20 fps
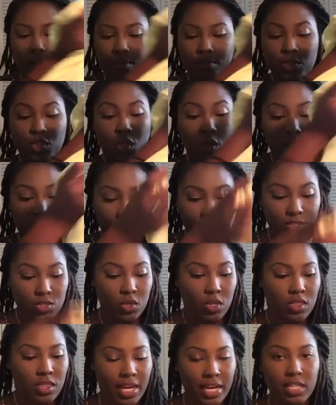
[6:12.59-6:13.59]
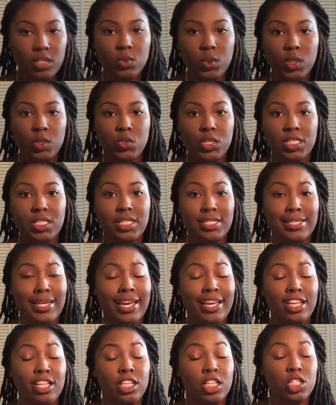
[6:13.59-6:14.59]
So yeah, so that is what the dress looks like.
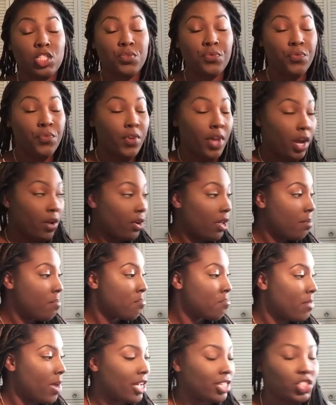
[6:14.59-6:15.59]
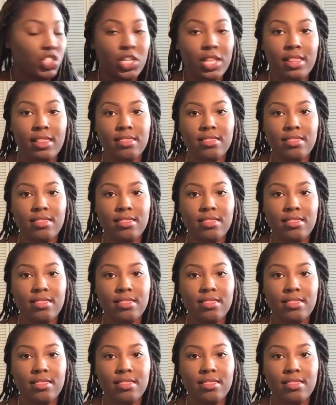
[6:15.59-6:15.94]
It looks very much